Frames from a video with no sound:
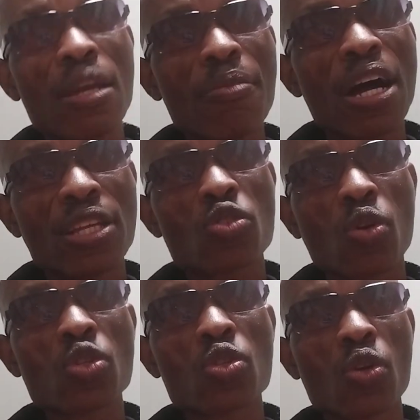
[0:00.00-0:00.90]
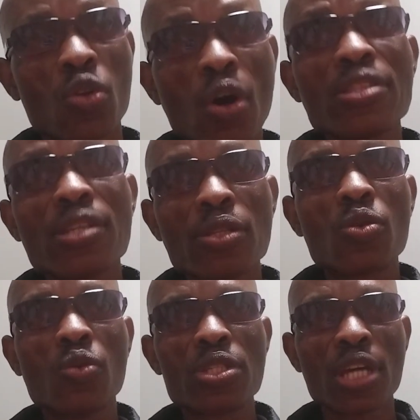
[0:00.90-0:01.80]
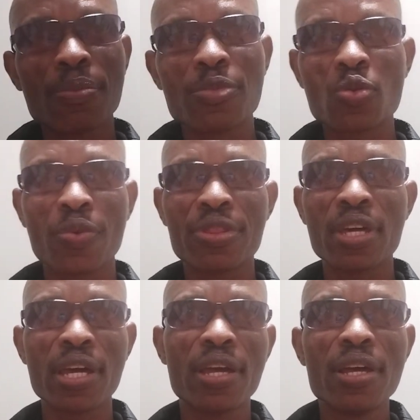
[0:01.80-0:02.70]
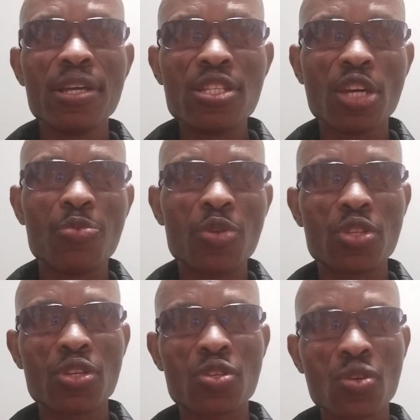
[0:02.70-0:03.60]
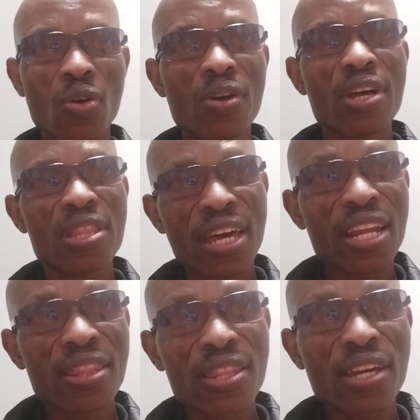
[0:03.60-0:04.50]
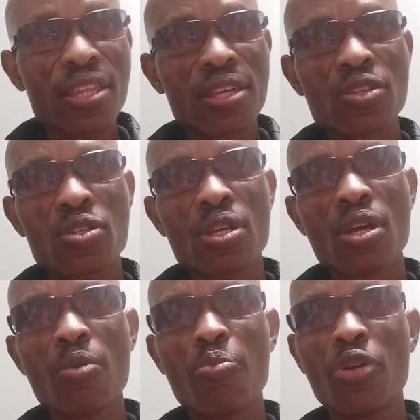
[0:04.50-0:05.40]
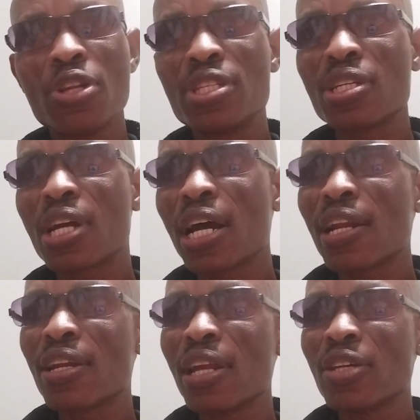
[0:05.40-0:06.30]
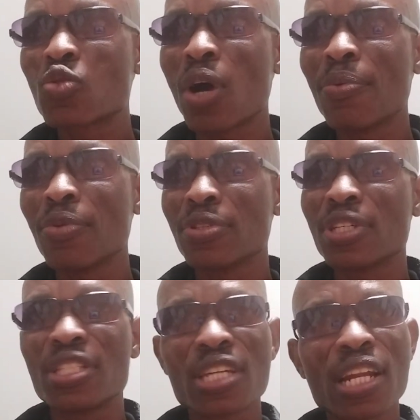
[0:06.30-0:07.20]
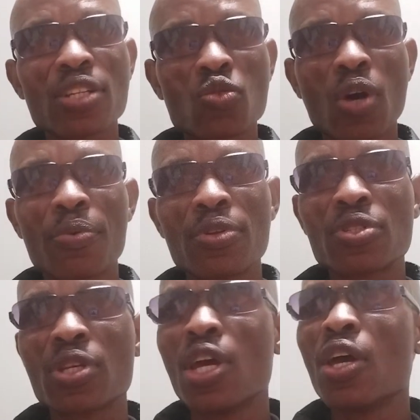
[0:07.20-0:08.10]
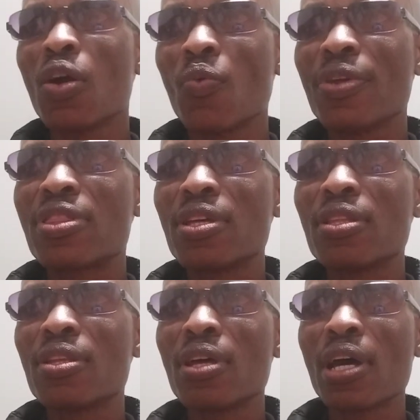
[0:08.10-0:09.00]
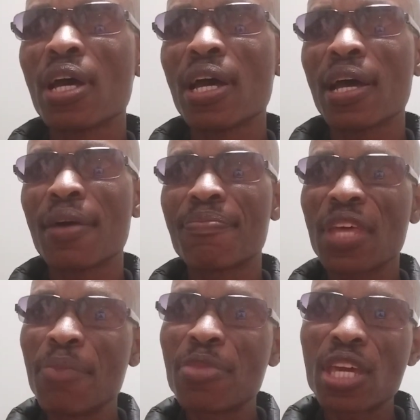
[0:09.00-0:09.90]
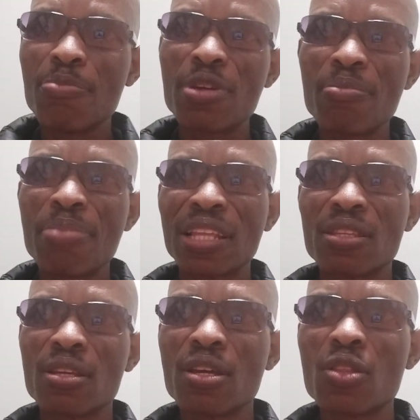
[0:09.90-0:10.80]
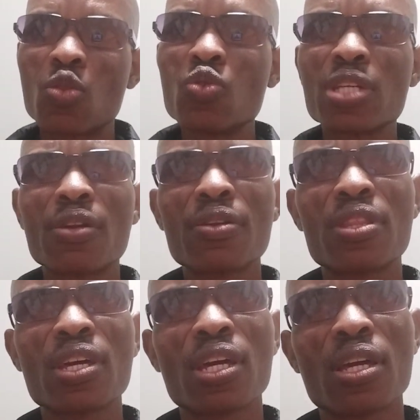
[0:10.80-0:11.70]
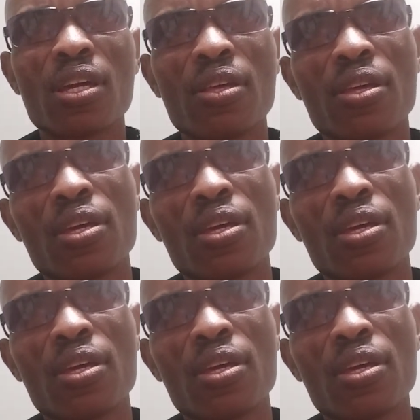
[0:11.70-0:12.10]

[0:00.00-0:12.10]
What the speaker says: Leman is also not in good terms with the deputy. So there and there's political squabbles, internal squabbles within MKP, but those are not the